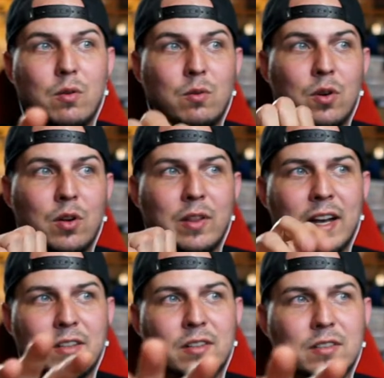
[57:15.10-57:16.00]
Whoa, that
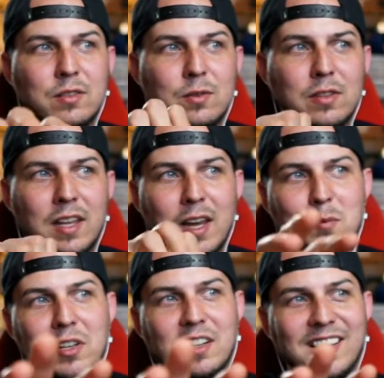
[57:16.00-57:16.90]
actually looks cool on the
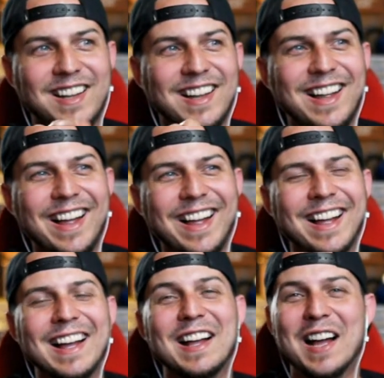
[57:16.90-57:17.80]
camera. I'm
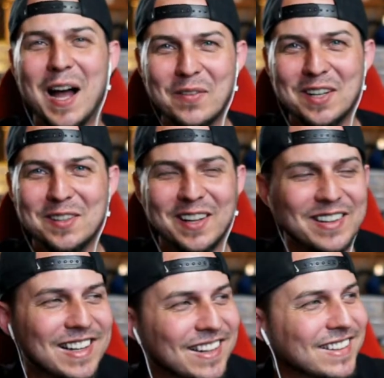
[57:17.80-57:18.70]
gonna do that
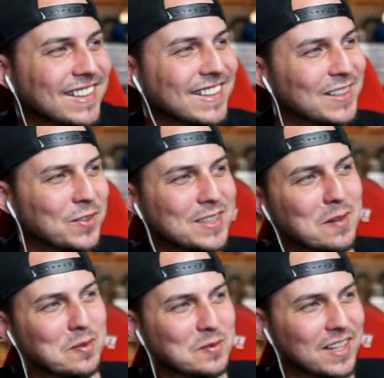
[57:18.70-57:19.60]
right now. What's up
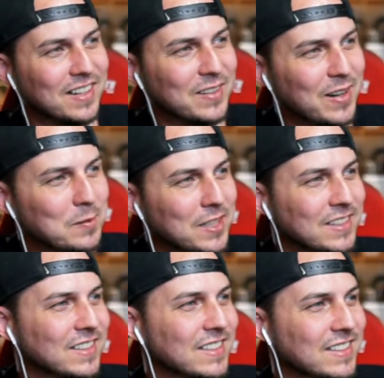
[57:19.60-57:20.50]
from Saudi
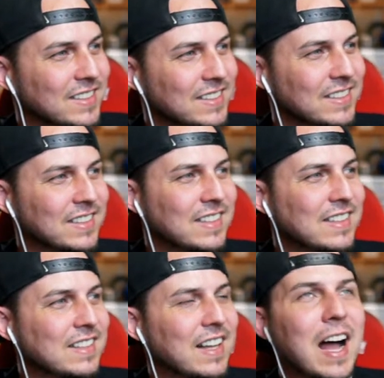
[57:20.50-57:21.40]
Arabia?
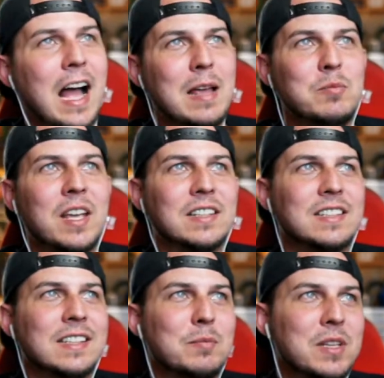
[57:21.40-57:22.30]
I'm
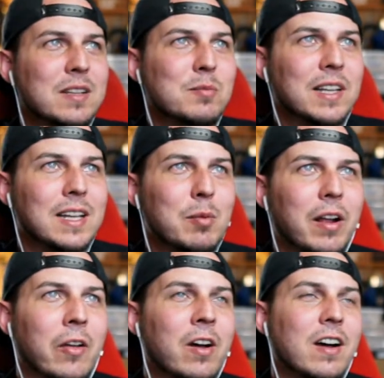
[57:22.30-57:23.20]
guessing that me complaining about
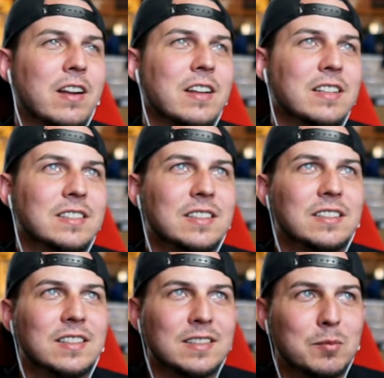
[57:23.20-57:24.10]
how hot it is
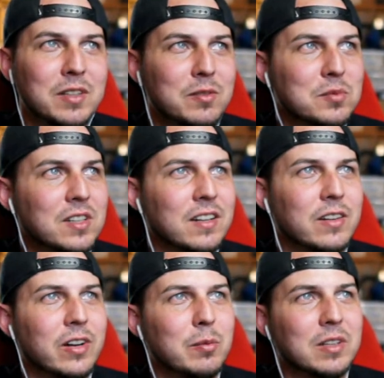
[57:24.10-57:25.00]
to somebody from Saudi
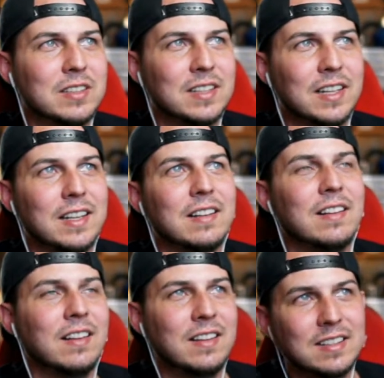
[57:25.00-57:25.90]
Arabia is like,
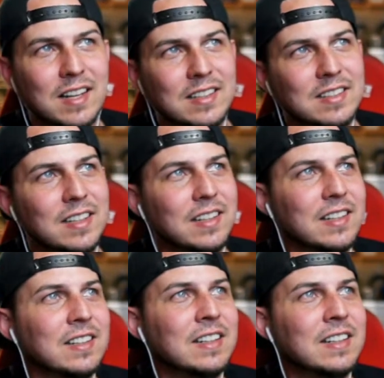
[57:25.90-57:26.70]
this guy's an idiot.